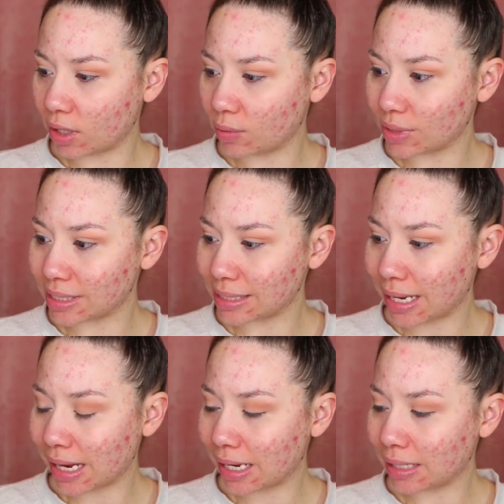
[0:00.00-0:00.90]
It was
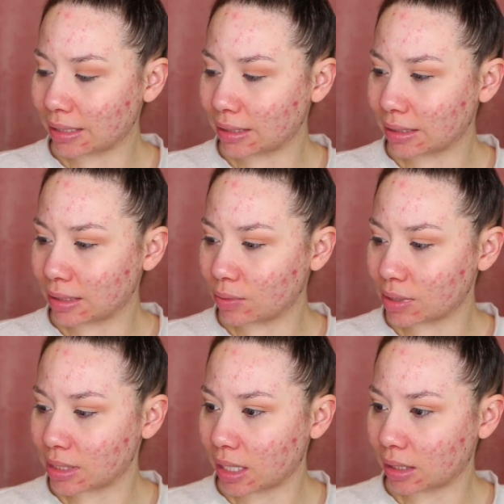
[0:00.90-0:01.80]
not, it
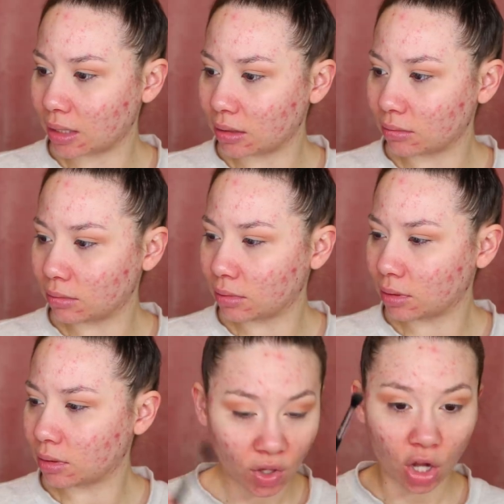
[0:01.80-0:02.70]
was not cute.
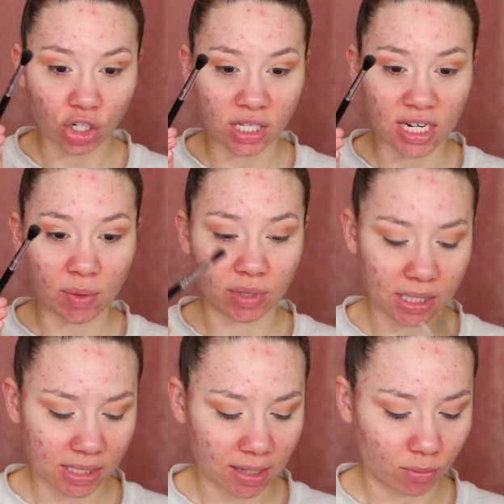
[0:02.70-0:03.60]
I'll just stay with
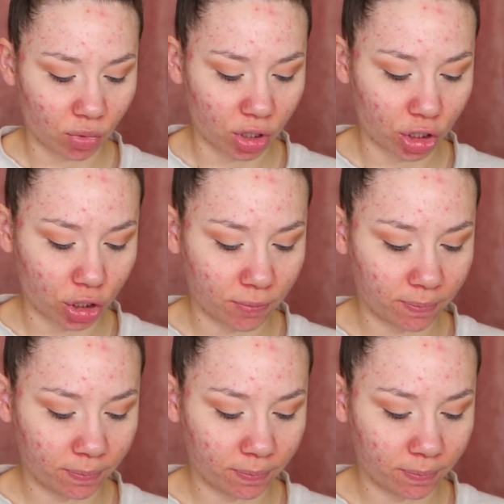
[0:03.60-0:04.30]
the same brush.